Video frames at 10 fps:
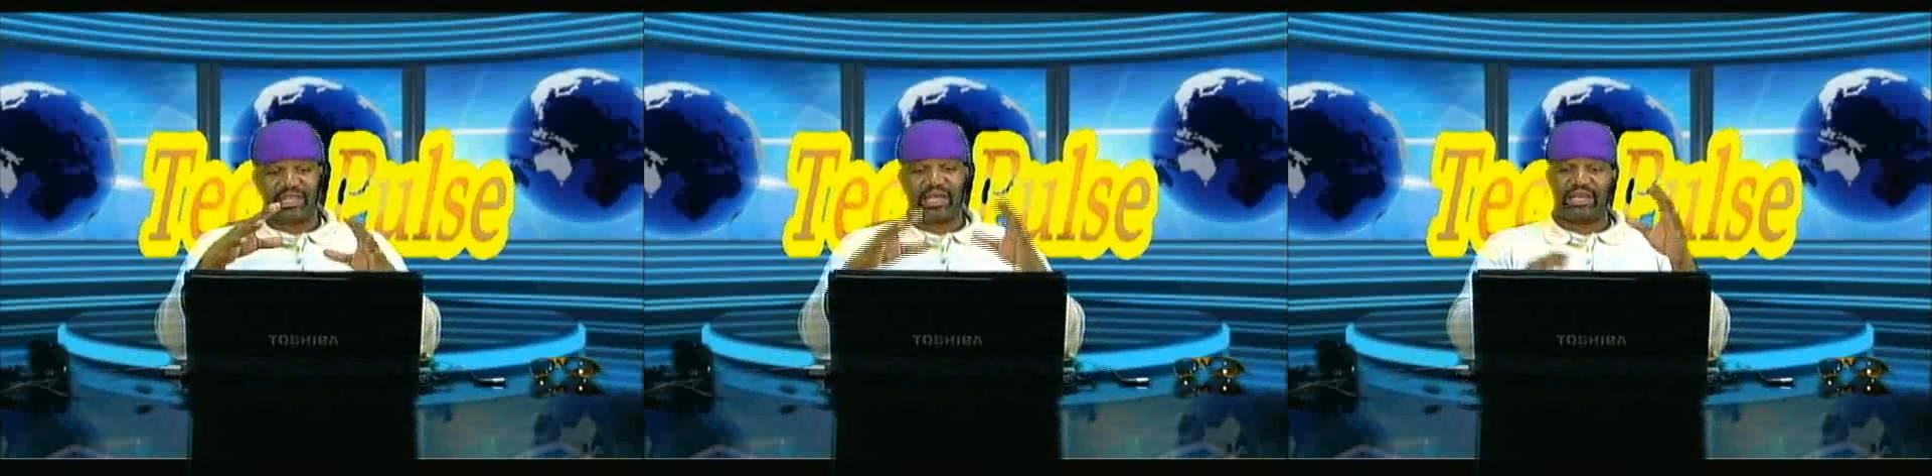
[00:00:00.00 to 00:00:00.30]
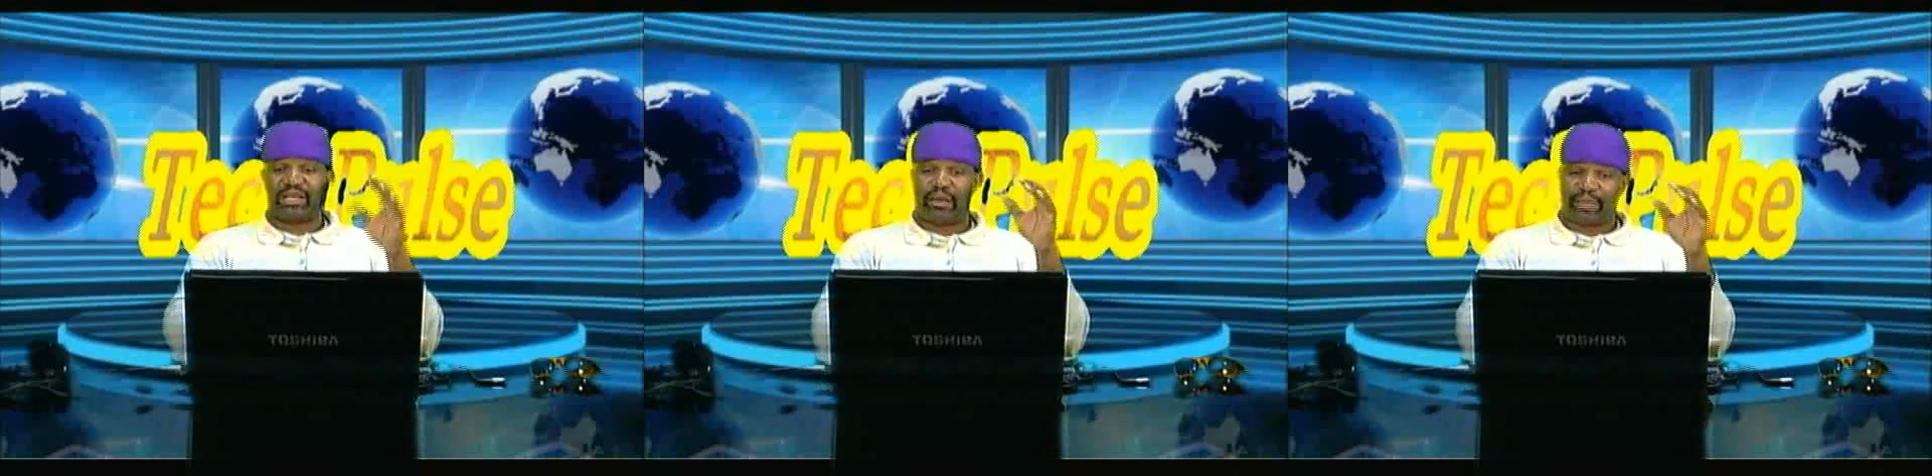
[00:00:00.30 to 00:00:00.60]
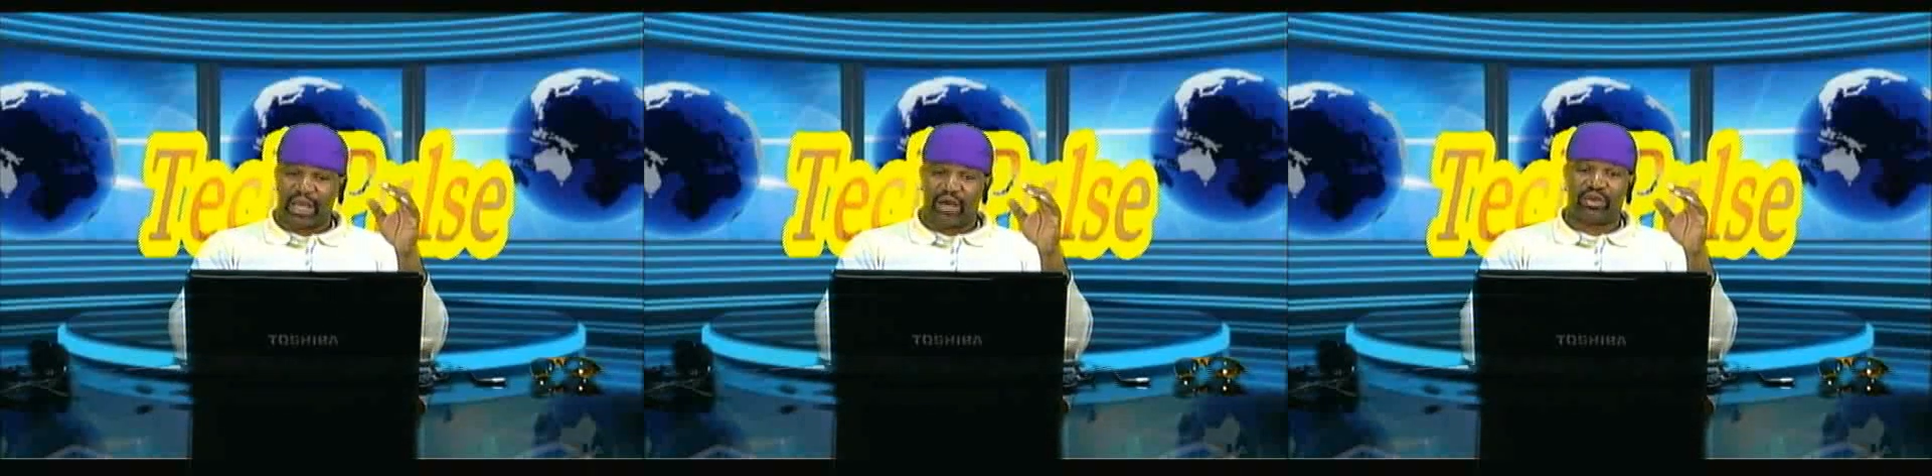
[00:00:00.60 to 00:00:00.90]
date and
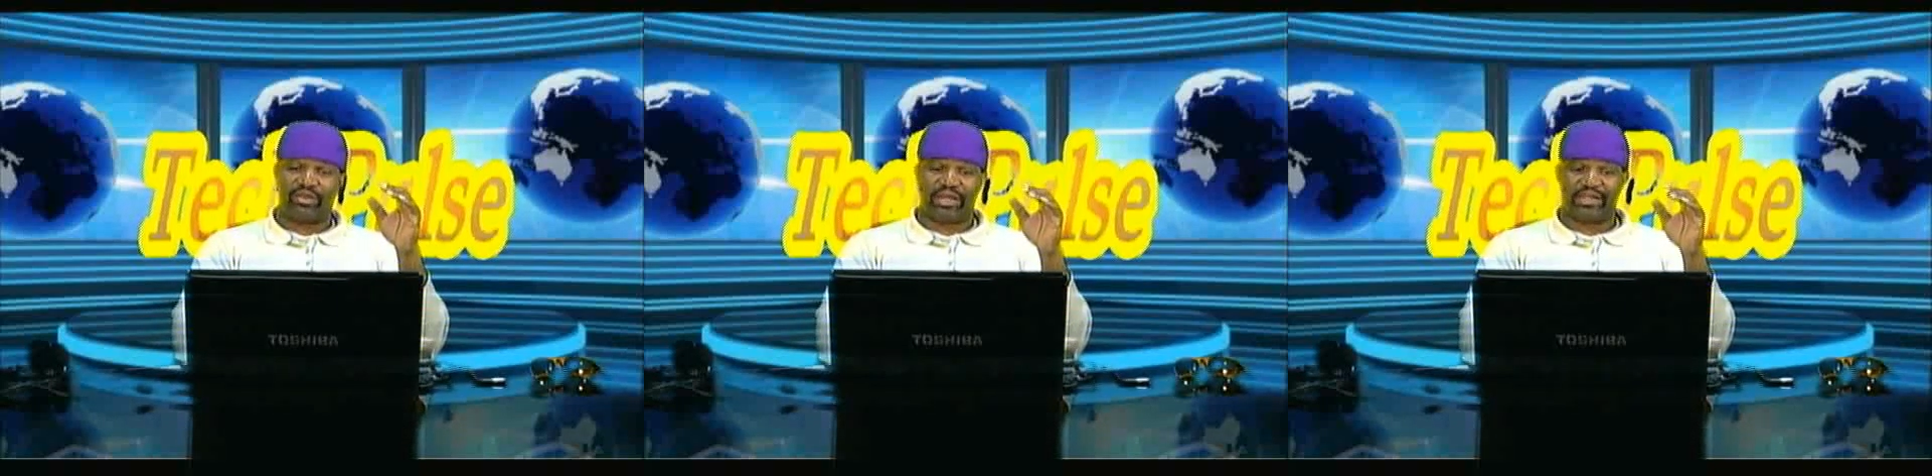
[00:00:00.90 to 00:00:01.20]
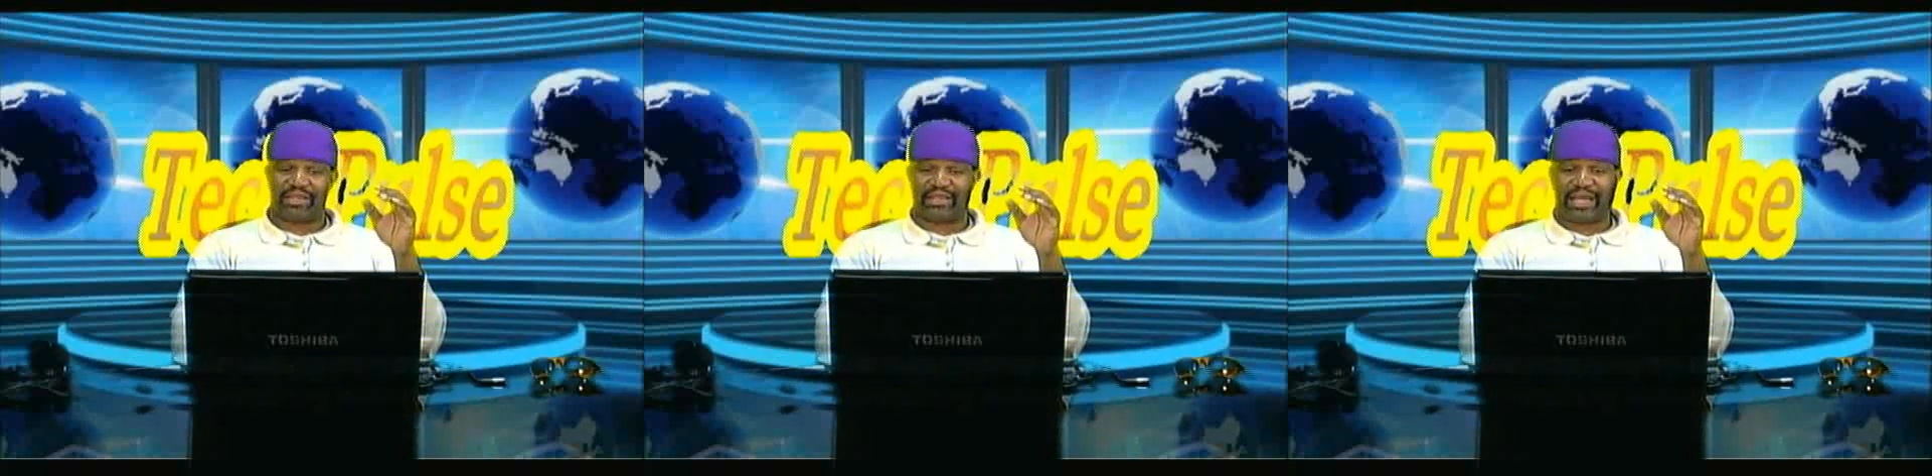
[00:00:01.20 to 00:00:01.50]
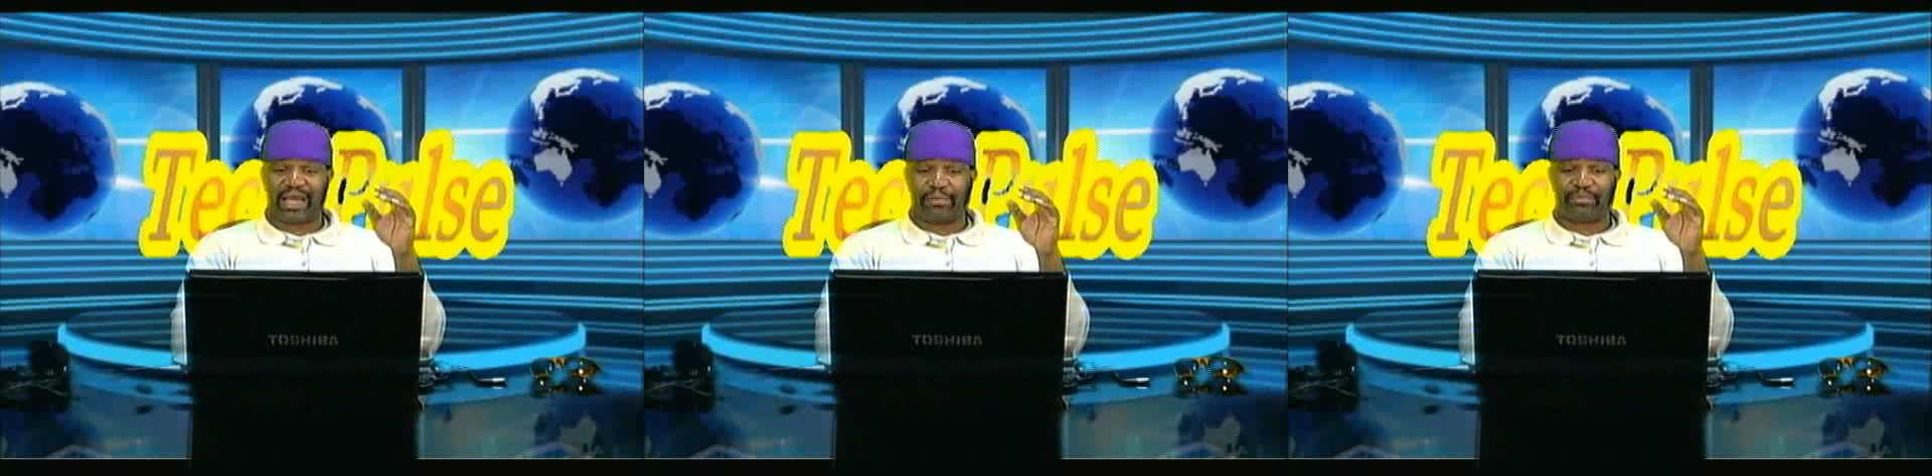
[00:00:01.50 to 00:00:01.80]
coming out and things like that,